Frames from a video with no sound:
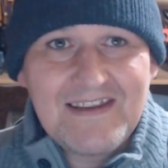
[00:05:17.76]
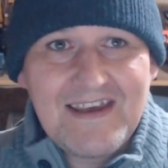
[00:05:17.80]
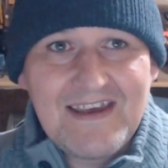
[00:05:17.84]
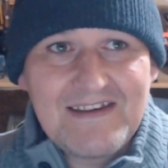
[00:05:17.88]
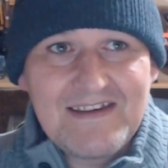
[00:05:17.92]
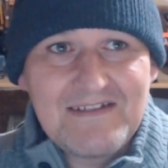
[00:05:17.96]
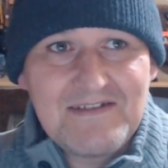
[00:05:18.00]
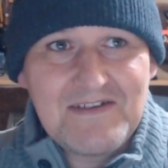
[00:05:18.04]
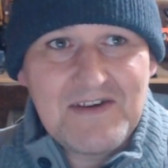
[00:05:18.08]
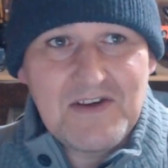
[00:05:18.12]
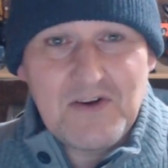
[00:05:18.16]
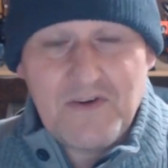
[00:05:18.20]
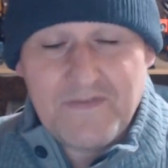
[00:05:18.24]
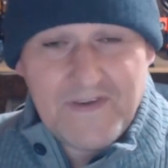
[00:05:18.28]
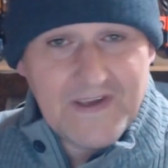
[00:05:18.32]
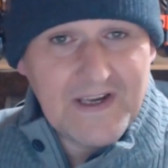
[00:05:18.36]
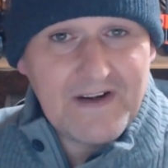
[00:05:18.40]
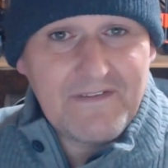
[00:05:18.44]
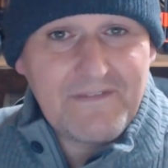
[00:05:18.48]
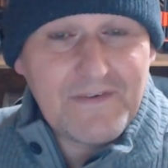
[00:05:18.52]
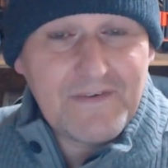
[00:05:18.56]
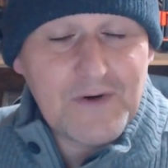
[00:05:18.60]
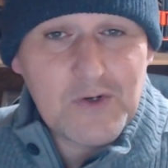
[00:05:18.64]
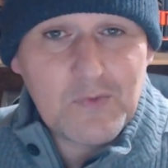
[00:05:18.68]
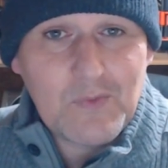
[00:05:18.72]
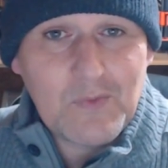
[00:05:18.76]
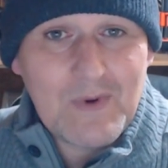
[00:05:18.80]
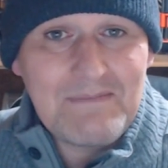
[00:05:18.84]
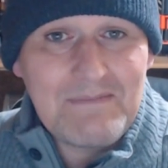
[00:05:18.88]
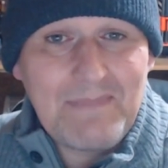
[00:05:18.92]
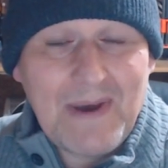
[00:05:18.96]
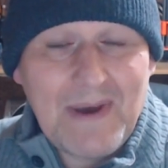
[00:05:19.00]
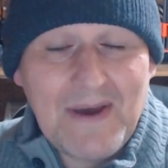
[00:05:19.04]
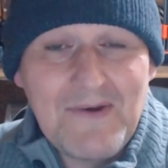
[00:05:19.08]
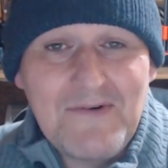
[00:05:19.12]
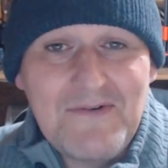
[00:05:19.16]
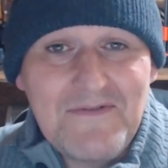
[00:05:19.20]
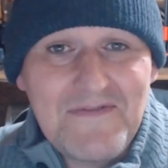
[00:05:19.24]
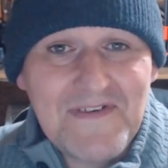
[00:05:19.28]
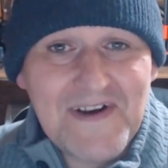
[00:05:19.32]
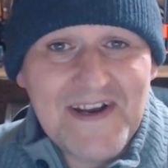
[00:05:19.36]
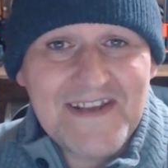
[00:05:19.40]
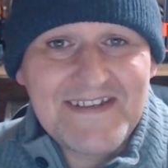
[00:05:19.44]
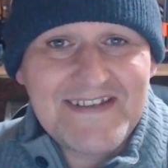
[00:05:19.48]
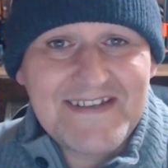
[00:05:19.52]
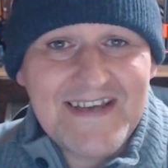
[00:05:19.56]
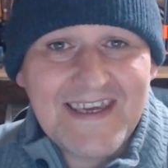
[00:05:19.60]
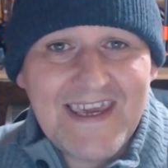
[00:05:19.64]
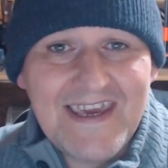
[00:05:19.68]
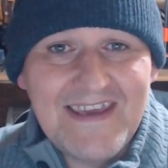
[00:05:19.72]
You know, if you can afford £1 for a
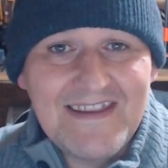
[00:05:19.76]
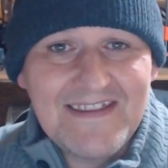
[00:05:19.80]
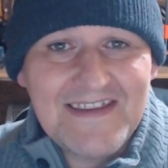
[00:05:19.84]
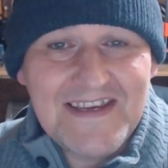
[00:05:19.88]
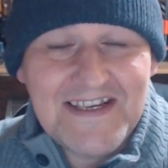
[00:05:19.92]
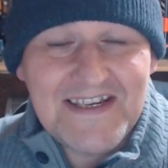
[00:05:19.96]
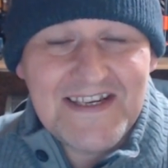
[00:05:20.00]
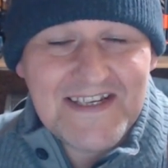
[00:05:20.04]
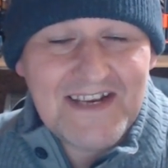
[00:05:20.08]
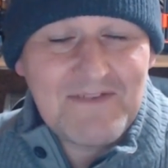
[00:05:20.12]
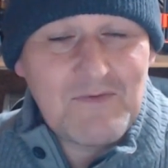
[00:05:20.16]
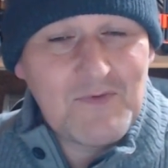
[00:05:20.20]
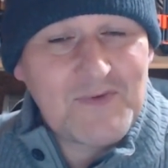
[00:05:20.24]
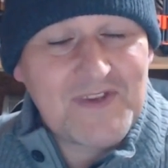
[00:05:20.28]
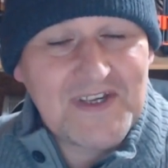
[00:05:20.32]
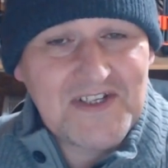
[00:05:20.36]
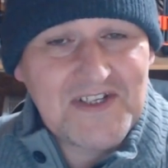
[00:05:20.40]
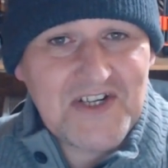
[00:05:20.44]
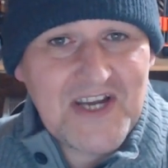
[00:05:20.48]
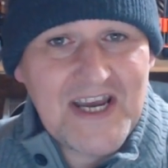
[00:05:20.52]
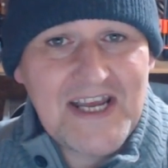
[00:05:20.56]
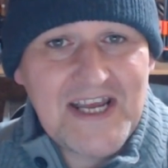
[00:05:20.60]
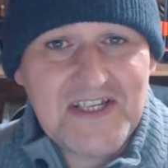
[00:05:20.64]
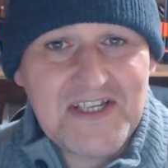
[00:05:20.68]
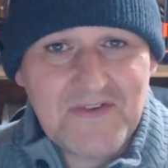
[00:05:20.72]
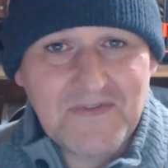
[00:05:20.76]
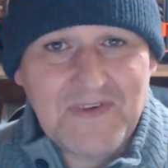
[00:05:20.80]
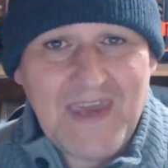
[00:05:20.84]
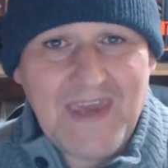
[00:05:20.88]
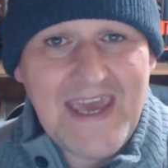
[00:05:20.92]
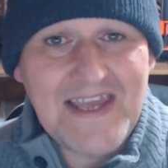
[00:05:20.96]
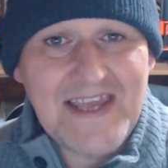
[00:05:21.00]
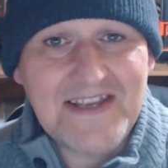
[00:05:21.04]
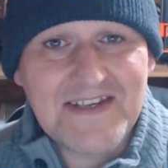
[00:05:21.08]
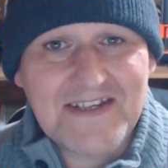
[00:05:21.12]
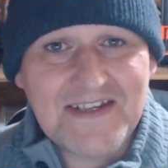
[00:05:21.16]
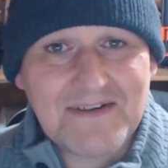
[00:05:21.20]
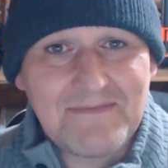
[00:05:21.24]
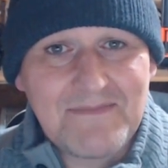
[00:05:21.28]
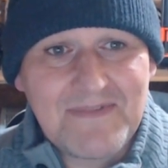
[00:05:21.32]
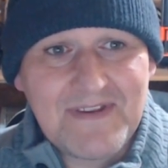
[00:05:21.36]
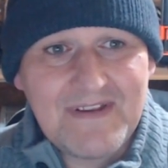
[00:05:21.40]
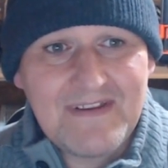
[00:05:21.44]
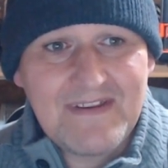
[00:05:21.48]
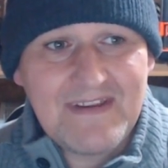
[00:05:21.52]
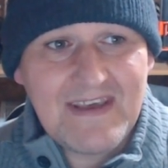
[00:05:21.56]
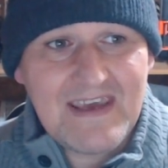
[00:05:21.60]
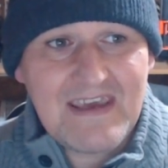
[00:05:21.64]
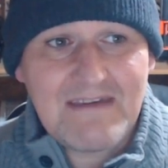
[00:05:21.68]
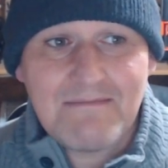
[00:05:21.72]
ticket, he's in with a chance of getting
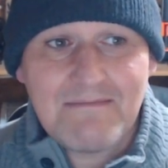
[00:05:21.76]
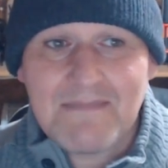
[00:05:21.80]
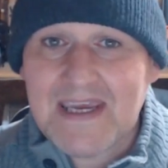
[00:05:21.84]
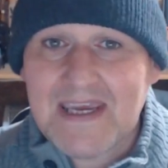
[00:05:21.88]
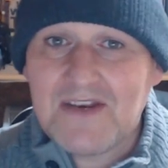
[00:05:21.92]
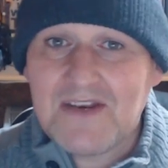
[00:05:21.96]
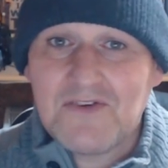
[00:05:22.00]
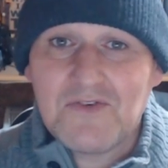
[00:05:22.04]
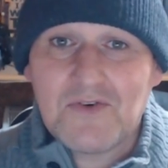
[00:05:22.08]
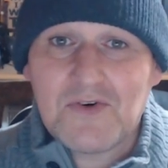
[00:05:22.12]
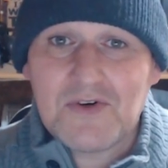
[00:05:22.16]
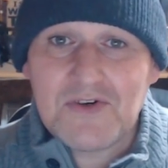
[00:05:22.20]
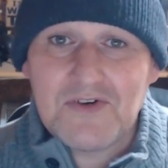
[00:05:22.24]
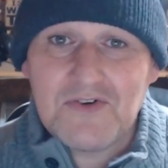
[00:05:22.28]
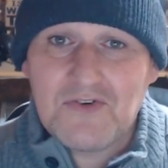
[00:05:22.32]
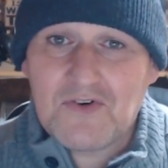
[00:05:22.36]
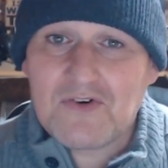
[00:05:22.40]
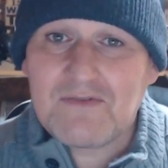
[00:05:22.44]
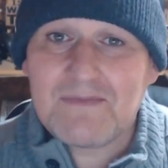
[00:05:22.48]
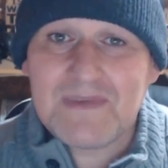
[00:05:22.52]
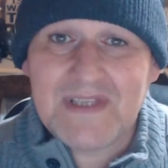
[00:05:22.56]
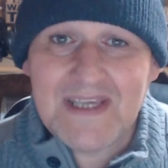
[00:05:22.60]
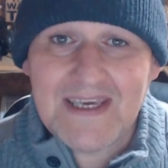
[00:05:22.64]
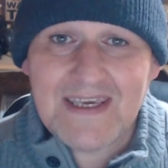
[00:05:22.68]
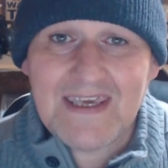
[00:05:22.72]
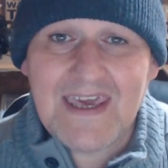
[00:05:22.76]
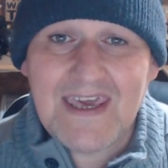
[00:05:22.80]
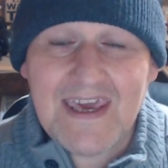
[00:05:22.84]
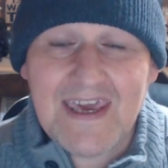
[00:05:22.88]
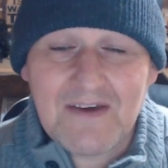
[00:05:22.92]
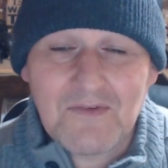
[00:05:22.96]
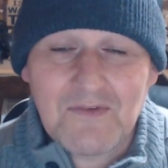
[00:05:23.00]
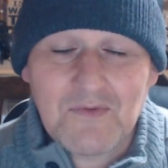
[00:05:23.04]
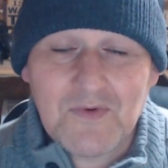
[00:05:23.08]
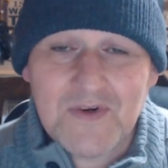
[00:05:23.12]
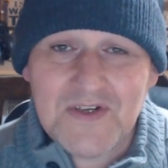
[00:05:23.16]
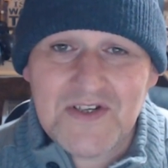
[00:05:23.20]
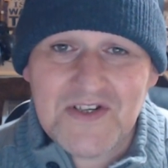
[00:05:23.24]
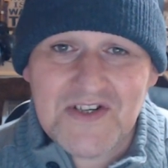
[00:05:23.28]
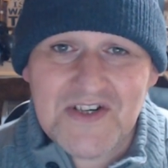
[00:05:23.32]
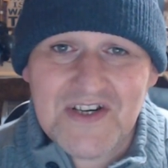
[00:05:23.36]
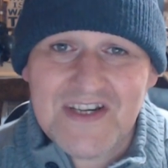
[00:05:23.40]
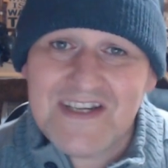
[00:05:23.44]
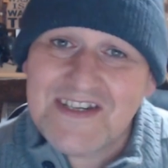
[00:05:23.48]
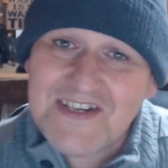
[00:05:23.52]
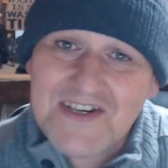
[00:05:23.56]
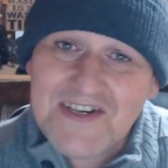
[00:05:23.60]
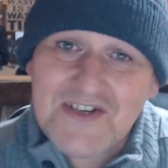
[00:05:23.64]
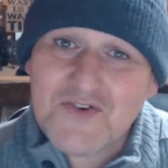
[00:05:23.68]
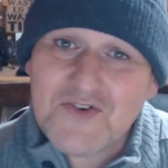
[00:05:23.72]
something that he might not normally get, which
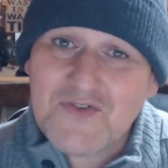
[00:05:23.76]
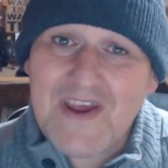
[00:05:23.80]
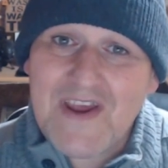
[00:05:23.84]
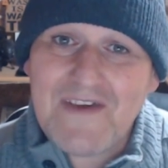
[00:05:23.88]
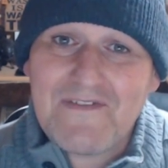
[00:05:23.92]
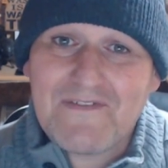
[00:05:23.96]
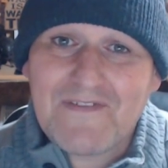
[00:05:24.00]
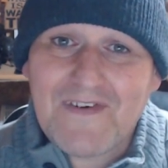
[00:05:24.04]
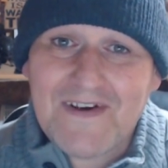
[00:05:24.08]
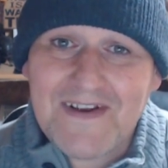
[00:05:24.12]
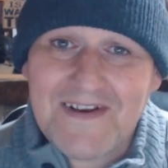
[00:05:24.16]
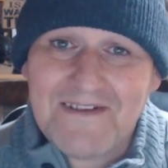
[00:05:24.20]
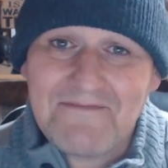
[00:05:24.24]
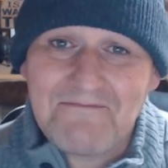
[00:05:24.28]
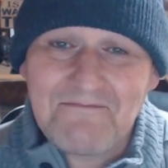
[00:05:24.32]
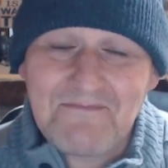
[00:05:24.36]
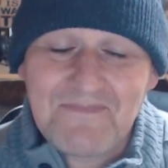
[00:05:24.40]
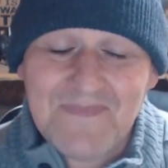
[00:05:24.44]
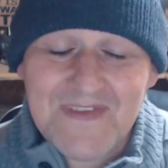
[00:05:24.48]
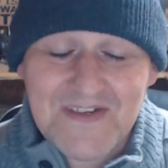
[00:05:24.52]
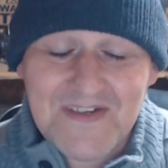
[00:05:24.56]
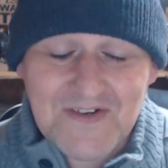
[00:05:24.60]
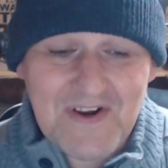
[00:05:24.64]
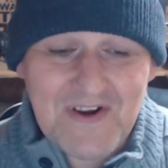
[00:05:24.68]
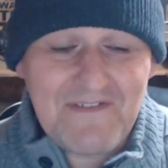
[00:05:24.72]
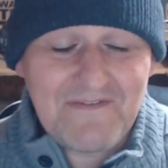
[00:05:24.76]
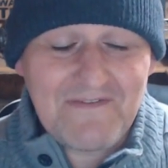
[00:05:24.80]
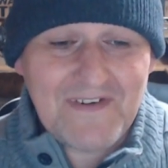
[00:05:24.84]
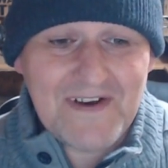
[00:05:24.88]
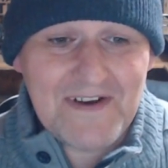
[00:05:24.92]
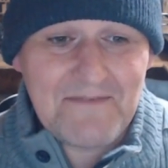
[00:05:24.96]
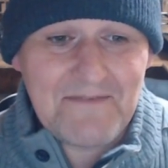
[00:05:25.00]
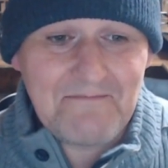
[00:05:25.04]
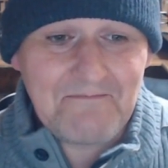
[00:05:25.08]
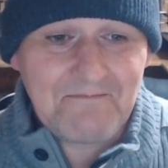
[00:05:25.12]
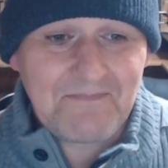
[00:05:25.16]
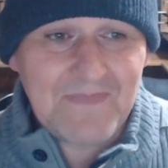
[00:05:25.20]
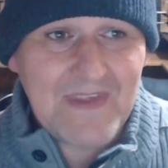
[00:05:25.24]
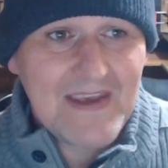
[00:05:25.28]
is great fun. It's great fun.